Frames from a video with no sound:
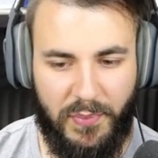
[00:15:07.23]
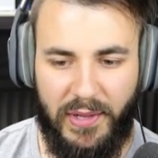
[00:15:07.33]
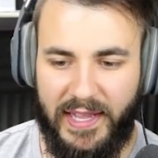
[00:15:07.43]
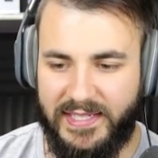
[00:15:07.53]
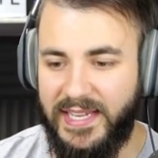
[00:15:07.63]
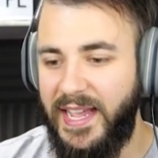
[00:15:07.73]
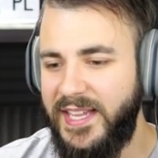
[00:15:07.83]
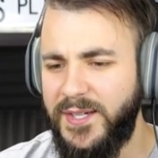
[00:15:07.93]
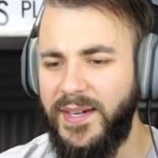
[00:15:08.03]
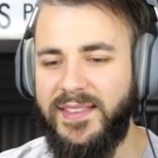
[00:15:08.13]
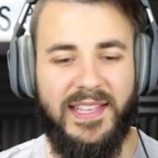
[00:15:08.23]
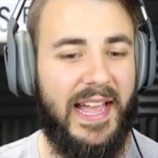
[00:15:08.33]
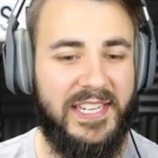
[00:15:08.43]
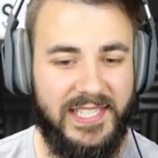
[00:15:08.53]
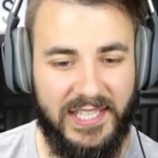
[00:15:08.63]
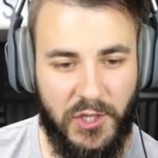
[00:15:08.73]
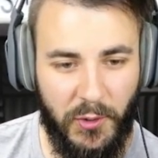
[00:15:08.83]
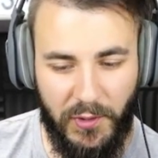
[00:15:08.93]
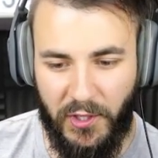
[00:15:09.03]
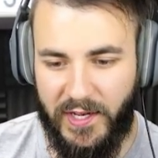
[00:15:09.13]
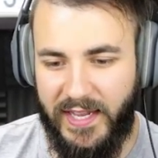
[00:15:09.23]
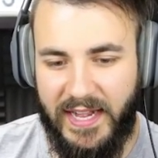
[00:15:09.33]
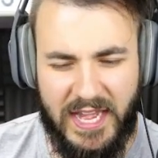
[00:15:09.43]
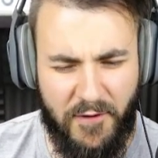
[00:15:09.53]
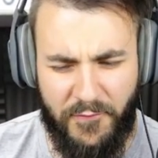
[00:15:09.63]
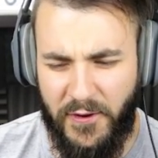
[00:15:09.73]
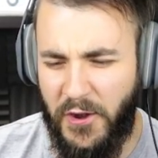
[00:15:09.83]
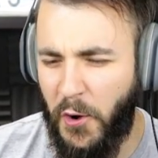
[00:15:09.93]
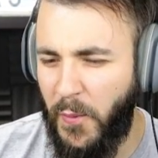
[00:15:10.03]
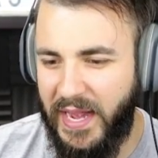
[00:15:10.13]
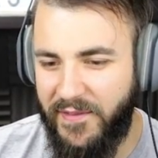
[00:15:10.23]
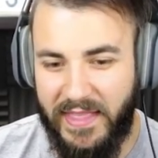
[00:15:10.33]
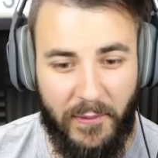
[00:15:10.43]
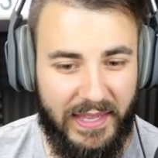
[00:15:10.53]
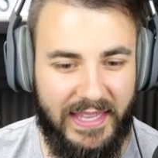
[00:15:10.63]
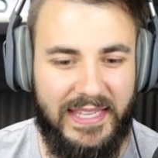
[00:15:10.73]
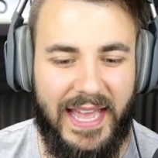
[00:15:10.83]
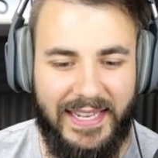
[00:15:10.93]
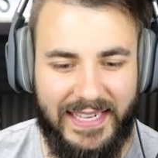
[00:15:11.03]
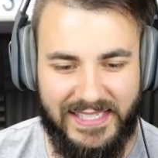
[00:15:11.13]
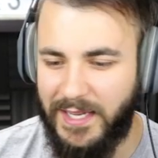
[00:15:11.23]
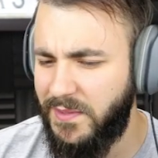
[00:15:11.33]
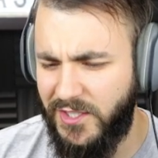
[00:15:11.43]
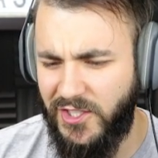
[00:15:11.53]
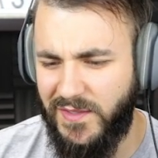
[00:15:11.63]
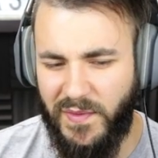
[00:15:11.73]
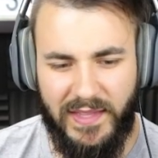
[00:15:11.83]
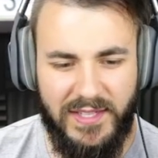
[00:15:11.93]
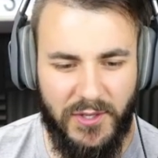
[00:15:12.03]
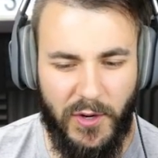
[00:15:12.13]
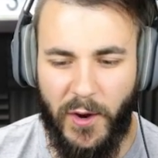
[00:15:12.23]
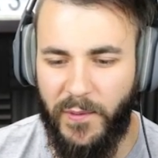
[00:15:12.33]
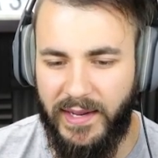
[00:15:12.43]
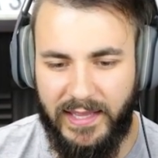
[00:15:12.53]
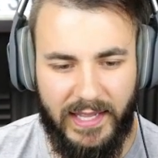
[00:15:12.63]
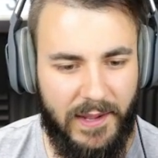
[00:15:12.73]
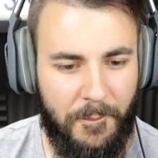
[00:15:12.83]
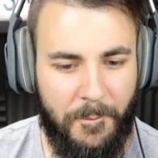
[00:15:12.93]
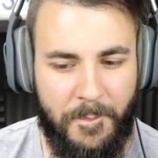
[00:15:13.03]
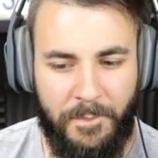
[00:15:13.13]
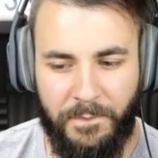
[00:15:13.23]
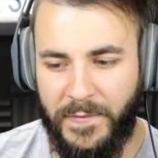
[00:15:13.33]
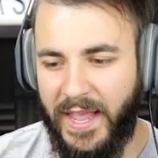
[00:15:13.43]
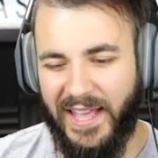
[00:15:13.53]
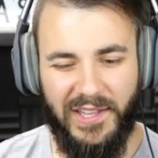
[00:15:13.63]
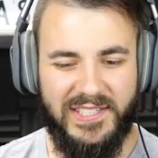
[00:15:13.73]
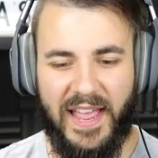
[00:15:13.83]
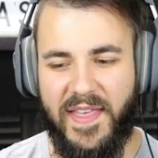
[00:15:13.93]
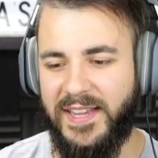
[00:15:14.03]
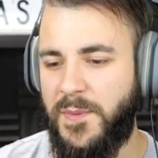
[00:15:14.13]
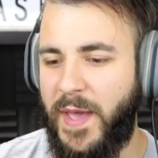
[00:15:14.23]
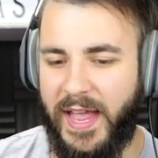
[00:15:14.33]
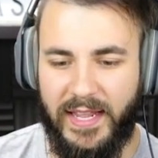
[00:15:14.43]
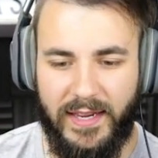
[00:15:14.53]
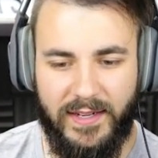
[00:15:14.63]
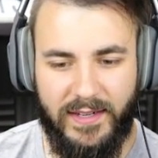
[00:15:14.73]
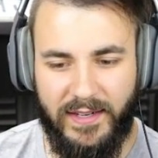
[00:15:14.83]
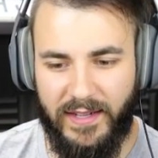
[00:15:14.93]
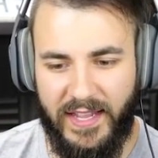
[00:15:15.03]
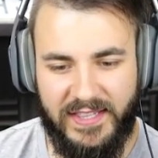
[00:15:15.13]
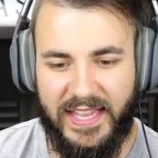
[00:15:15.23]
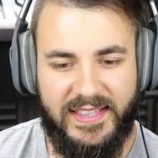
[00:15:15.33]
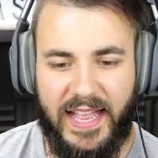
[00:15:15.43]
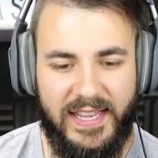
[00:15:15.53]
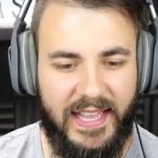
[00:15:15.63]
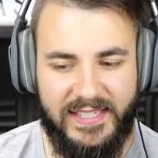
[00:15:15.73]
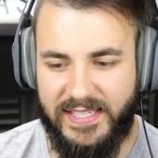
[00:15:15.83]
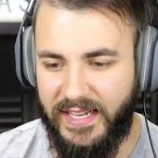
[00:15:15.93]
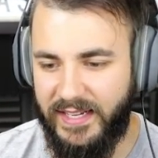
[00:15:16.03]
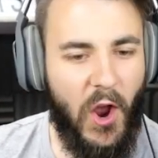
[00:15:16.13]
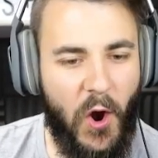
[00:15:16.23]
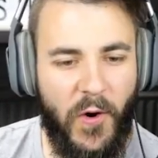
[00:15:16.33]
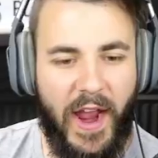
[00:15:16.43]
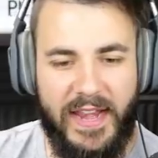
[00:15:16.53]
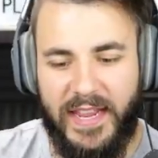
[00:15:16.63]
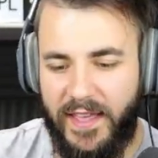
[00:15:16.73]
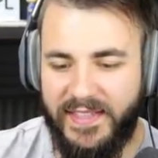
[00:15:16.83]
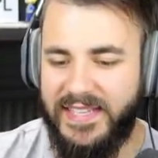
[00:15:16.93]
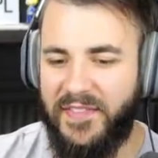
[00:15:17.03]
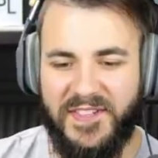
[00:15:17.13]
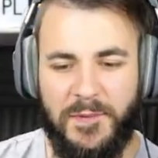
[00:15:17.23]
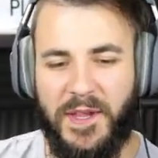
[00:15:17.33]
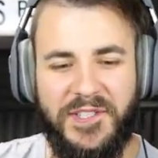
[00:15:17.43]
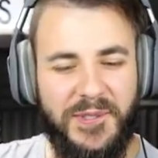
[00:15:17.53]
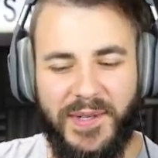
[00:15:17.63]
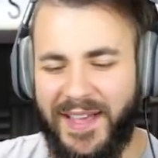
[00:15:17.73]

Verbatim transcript: plus. Is there anything actually cool looking, different or whatever that we can get that substitutes for these or not really? It looks like that's about it. It, that, that, that's it. All right, yeah, there's nothing special,